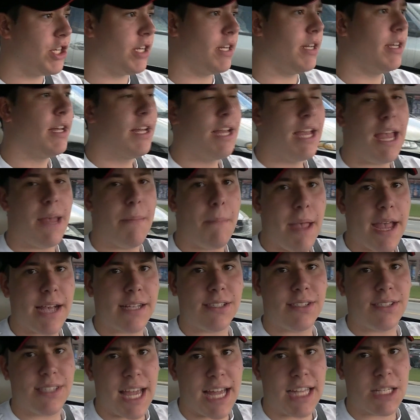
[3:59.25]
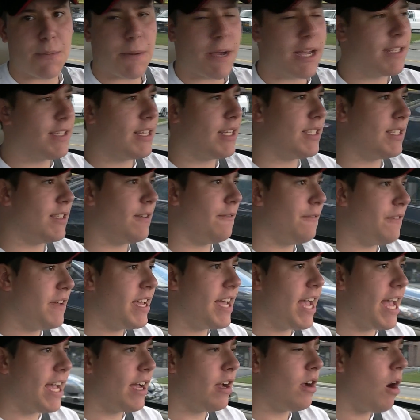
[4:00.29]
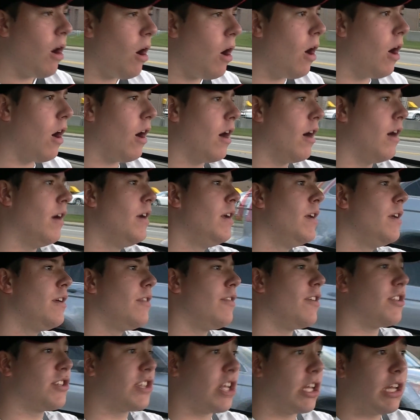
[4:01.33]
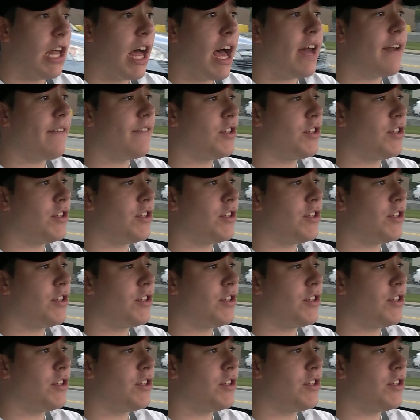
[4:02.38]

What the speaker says: and it makes sense because this is a V8 car. There's a lot of